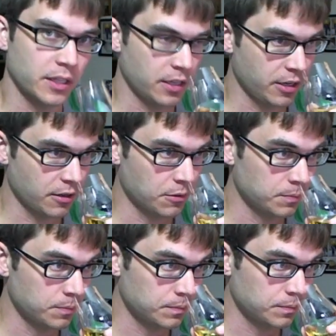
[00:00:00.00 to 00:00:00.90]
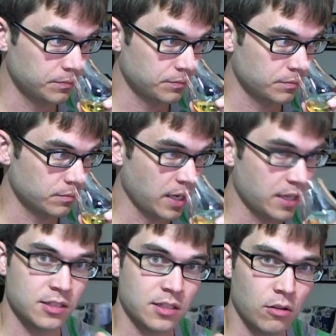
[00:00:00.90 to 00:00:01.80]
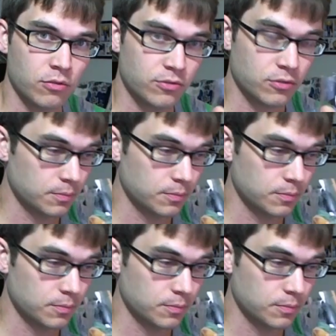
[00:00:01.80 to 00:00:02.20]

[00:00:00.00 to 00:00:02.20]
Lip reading: it here by itself,